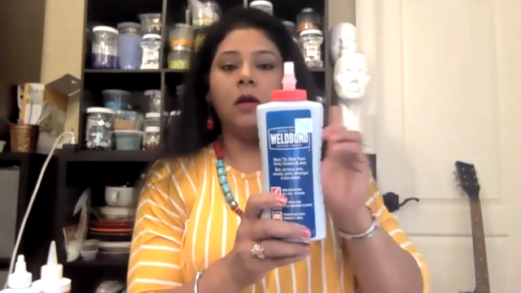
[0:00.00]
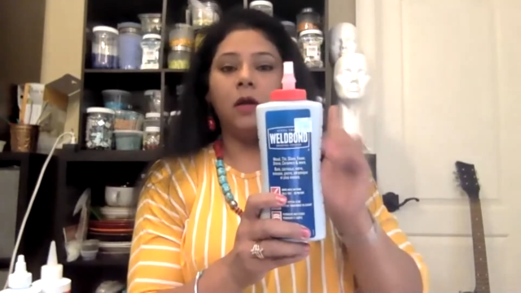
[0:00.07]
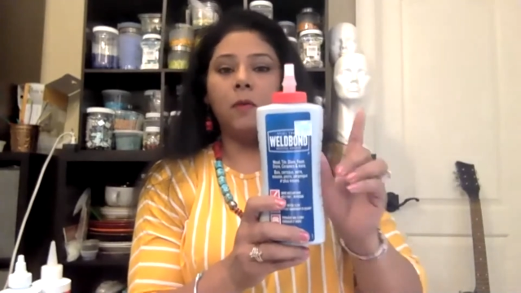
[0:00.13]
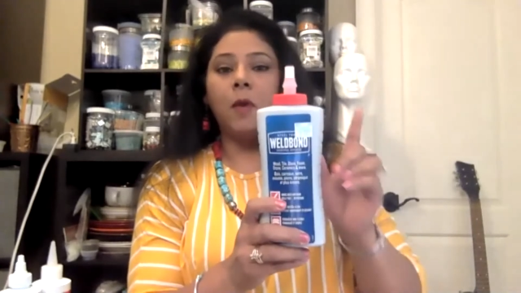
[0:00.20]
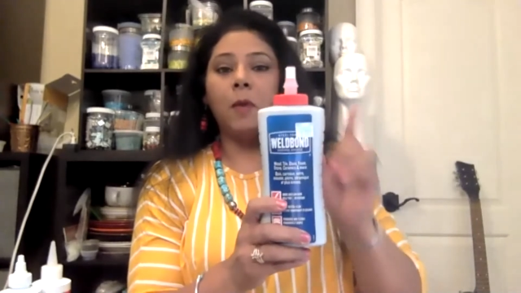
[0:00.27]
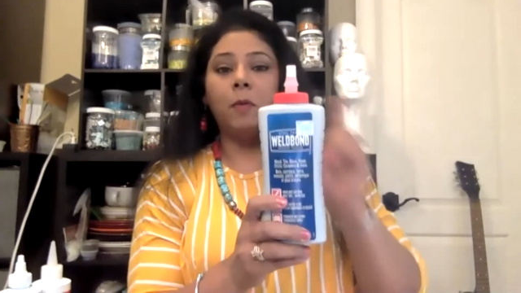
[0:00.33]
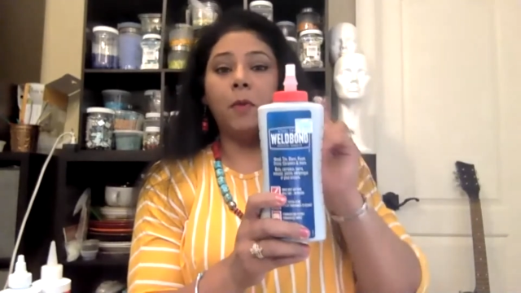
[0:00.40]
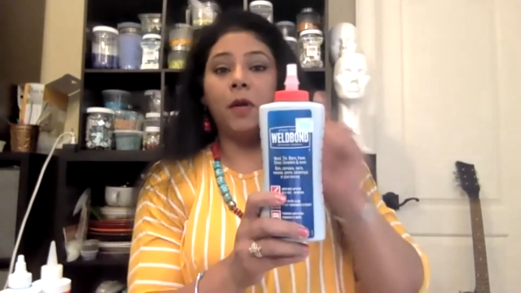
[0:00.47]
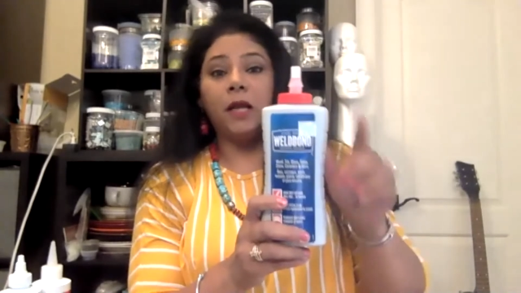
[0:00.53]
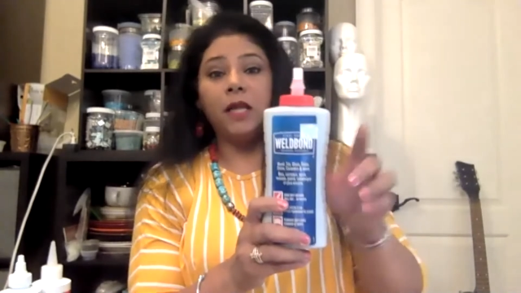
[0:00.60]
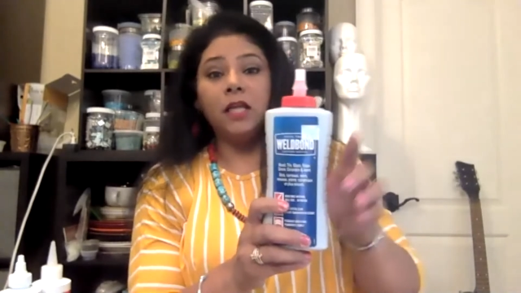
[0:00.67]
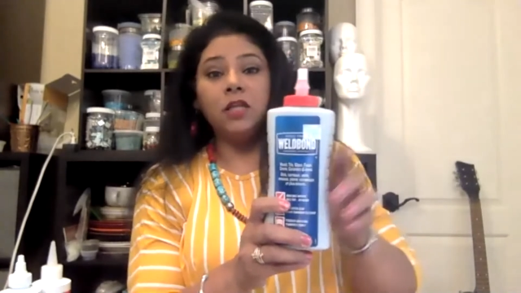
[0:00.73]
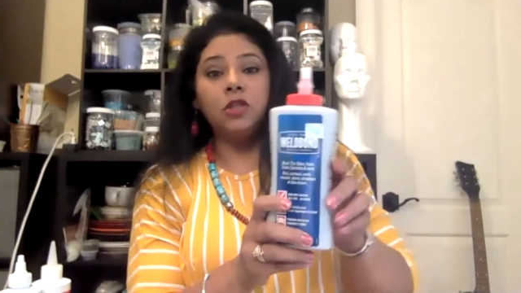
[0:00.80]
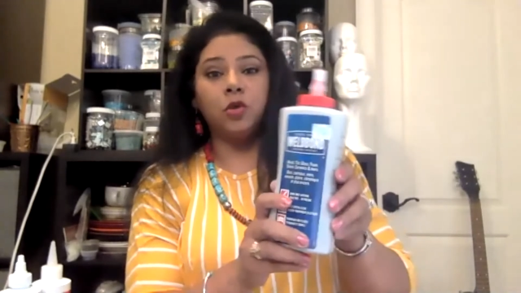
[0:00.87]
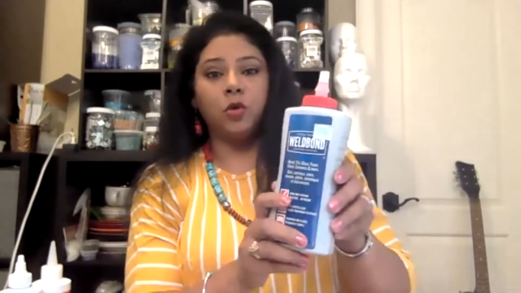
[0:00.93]
Remember,
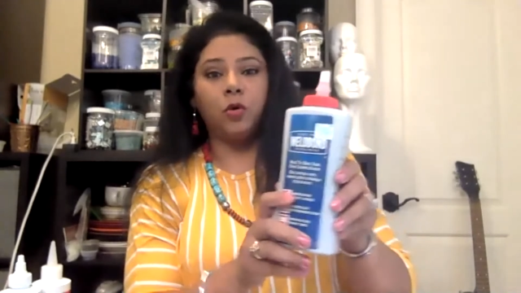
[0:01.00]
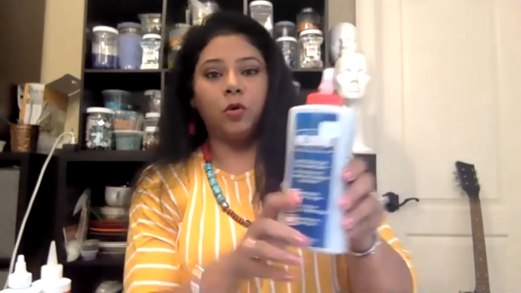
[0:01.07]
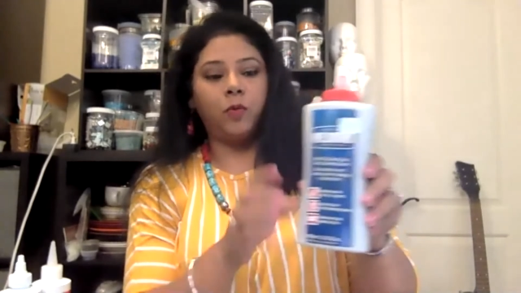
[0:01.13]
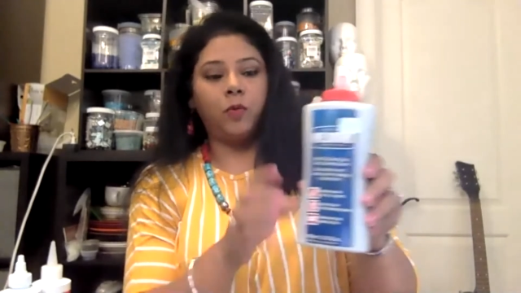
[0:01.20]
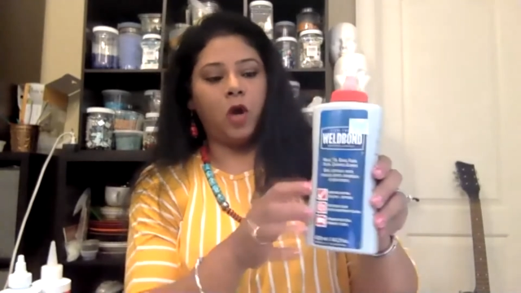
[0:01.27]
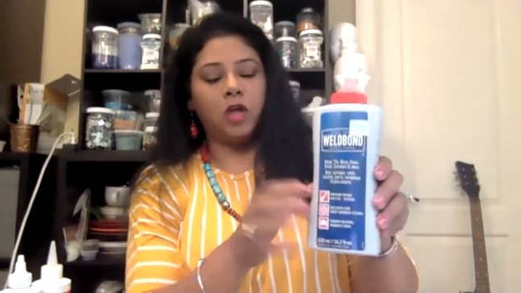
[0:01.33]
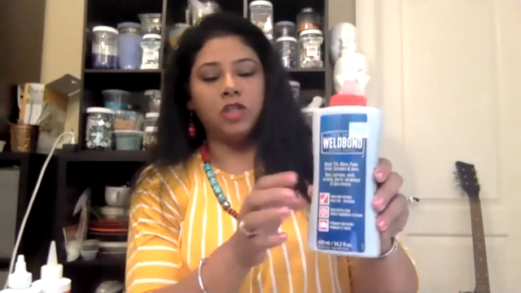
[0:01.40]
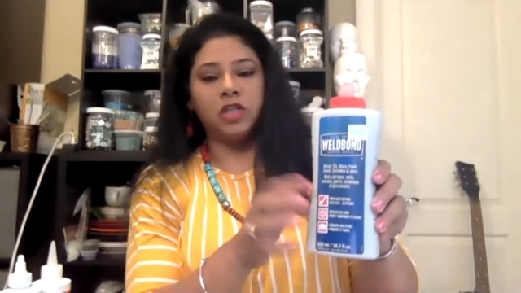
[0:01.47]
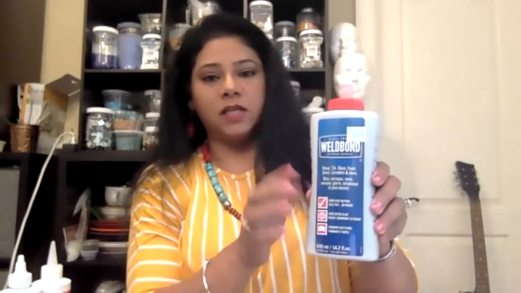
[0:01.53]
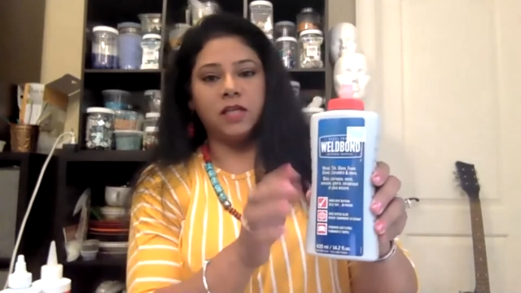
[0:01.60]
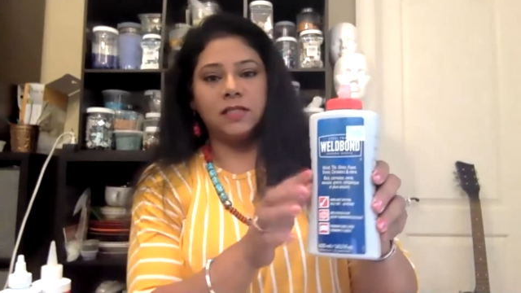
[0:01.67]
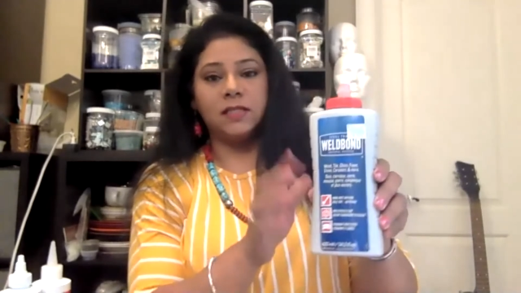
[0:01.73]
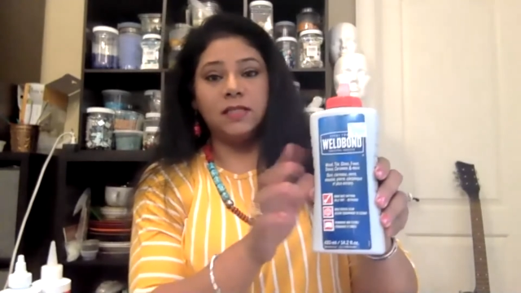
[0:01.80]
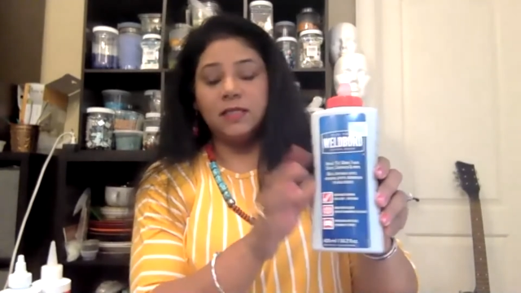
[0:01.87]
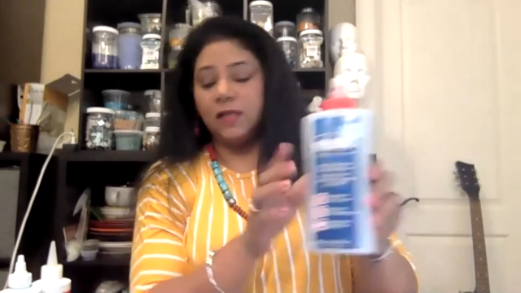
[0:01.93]
indoor
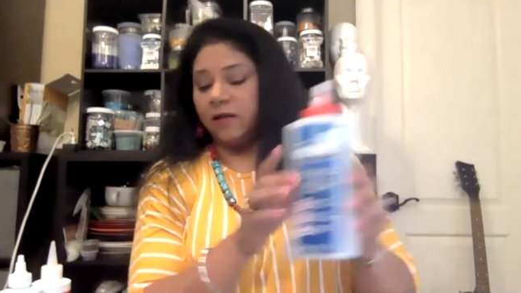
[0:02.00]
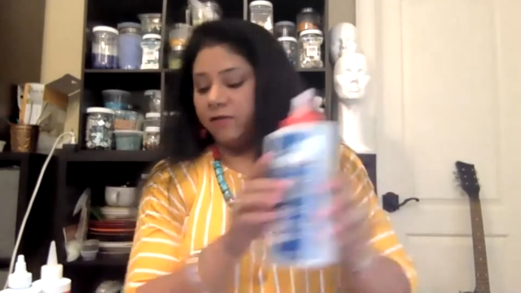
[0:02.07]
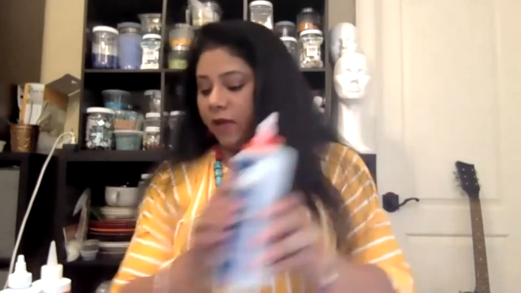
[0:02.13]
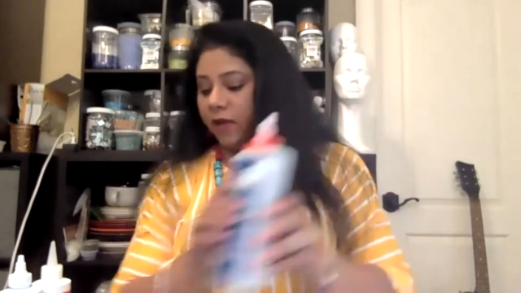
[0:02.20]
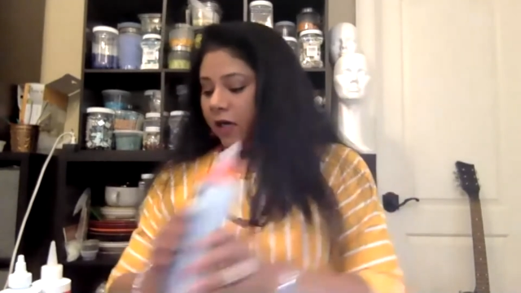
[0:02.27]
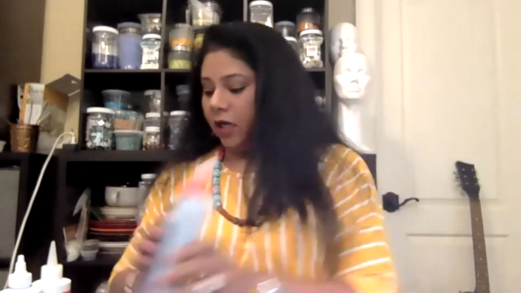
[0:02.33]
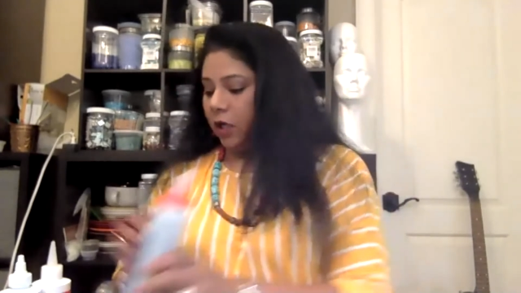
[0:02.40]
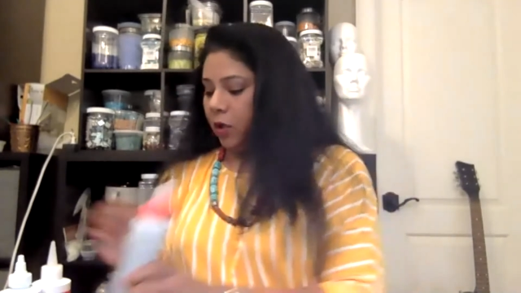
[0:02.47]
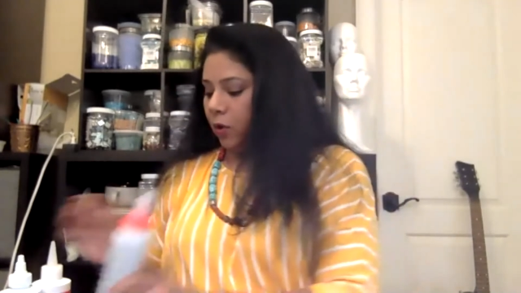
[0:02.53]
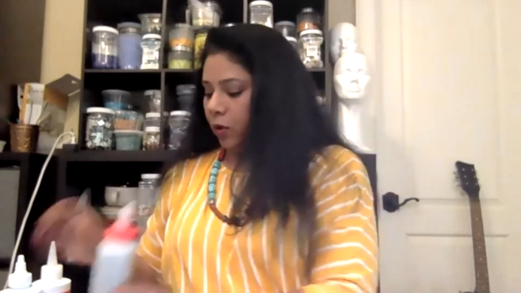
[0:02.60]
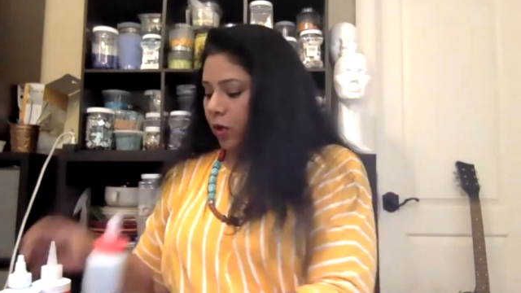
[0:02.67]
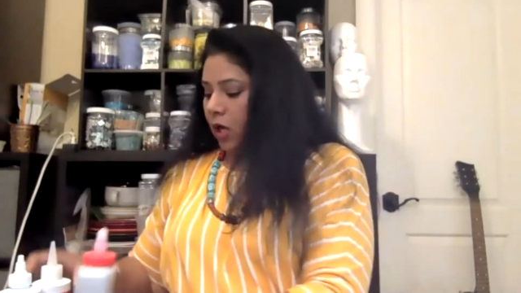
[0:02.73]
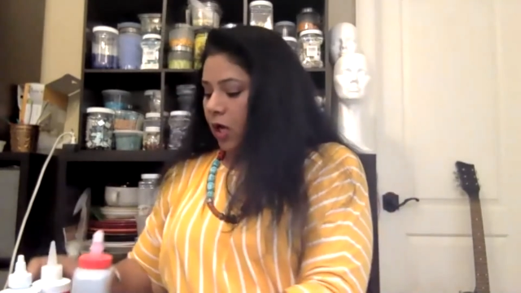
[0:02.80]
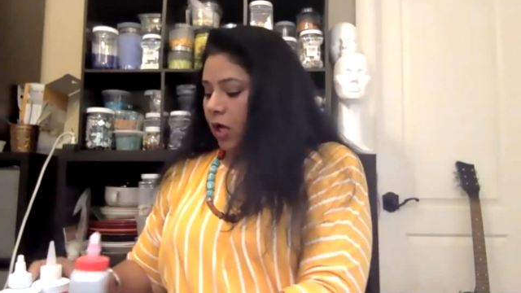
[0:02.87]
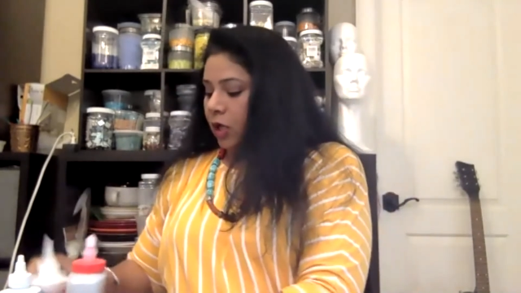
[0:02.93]
projects. These are very good.